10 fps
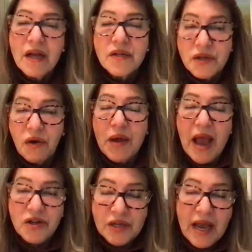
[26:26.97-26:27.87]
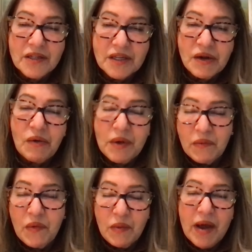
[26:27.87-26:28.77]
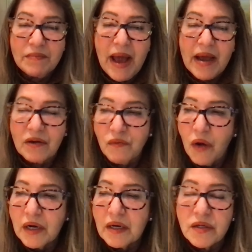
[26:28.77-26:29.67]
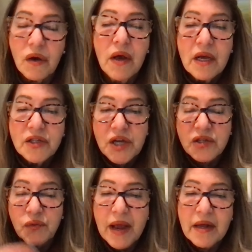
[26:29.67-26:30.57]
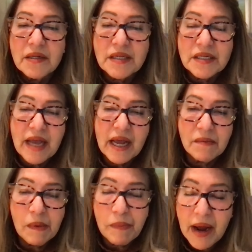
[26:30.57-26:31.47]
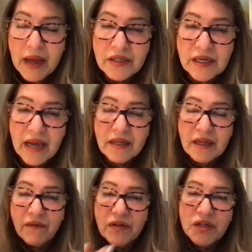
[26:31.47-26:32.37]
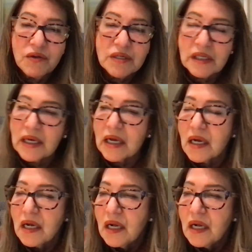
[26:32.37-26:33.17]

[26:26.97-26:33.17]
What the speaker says: So we actually had to, you know, we went back and wrote it. And so just ran in sustainable brands, and I can give it to you as a link.